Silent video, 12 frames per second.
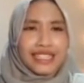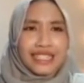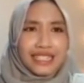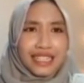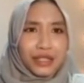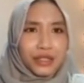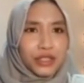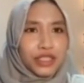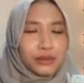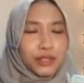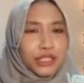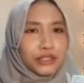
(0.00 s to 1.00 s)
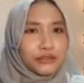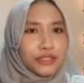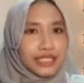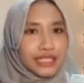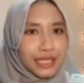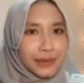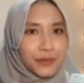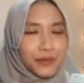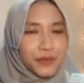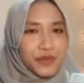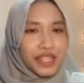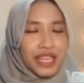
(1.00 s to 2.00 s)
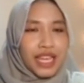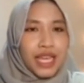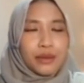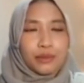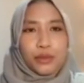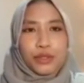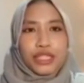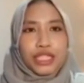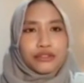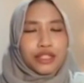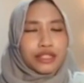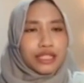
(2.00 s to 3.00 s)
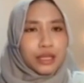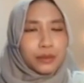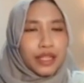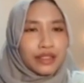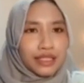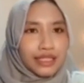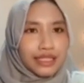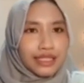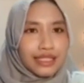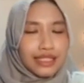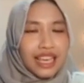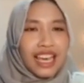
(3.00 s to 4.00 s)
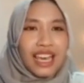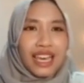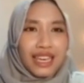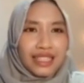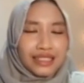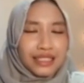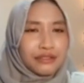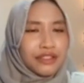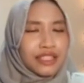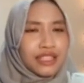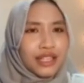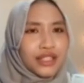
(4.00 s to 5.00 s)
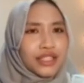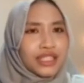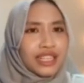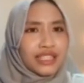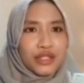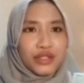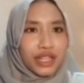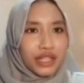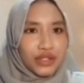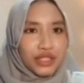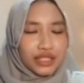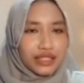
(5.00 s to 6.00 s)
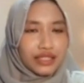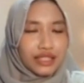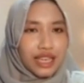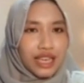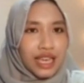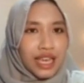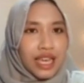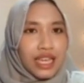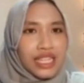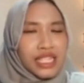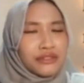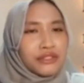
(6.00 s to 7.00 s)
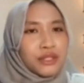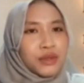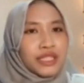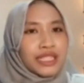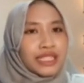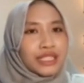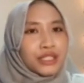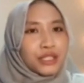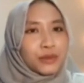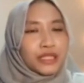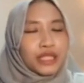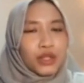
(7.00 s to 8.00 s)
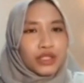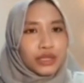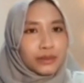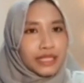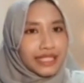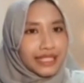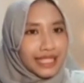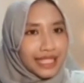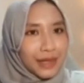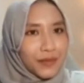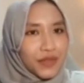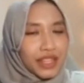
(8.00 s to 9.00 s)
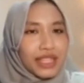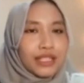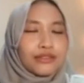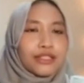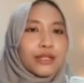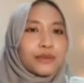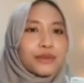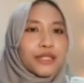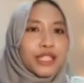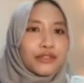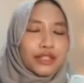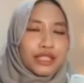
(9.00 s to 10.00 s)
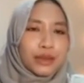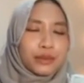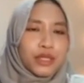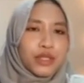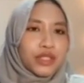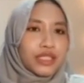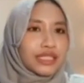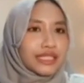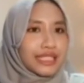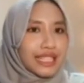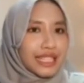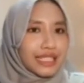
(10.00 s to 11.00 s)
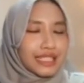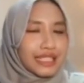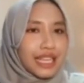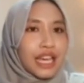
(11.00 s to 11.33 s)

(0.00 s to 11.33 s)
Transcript: indicate collaborative learning: positive interdependence, active interaction and discussions, individual and group accountability, development of interpersonal skills,